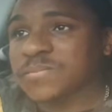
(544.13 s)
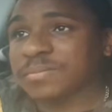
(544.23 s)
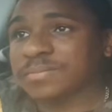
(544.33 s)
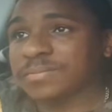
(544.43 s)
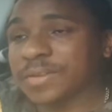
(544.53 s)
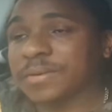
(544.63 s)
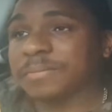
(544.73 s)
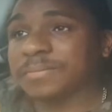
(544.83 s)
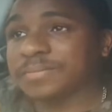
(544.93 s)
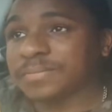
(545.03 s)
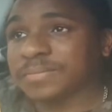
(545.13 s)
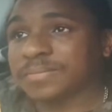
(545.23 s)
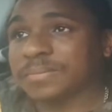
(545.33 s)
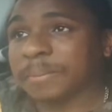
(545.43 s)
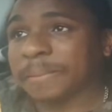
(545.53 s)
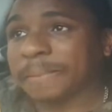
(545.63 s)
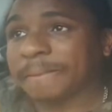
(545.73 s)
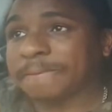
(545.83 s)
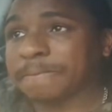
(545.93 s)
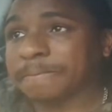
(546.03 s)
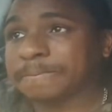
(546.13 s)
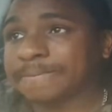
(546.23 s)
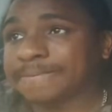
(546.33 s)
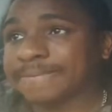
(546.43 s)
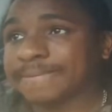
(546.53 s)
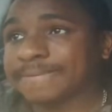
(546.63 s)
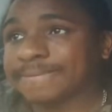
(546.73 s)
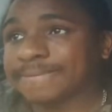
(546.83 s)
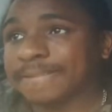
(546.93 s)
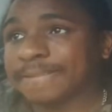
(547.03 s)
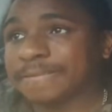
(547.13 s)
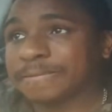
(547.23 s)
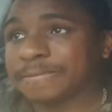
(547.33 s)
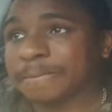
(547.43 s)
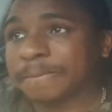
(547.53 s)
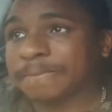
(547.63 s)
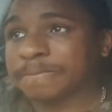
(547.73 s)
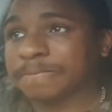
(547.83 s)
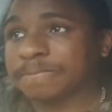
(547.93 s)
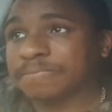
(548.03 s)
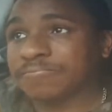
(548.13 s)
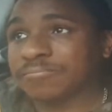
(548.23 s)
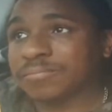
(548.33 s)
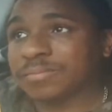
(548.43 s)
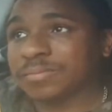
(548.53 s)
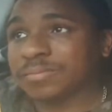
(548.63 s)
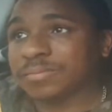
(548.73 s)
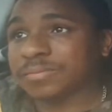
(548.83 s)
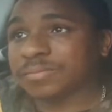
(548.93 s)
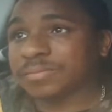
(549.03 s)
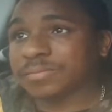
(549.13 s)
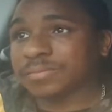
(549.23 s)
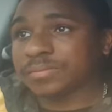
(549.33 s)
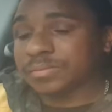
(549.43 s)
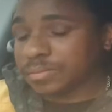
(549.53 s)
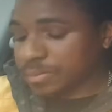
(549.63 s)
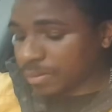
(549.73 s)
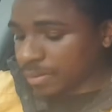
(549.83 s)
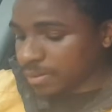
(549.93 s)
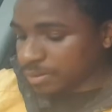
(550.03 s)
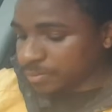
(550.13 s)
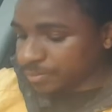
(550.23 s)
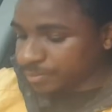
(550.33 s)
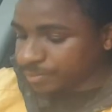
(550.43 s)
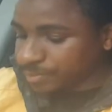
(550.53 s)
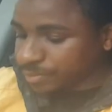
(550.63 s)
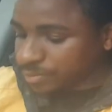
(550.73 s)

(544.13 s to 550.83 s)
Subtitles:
This person isn't speaking.